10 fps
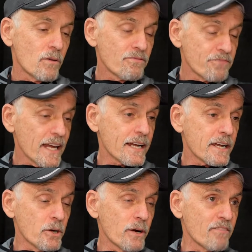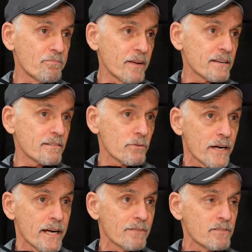Well, Flick, you have picked
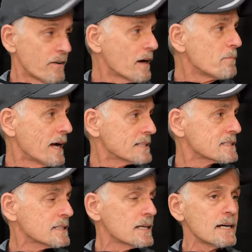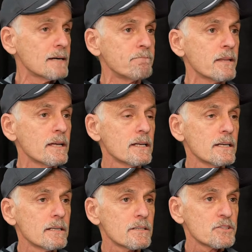three of the very best.
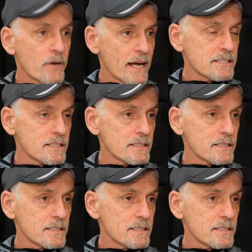Tress.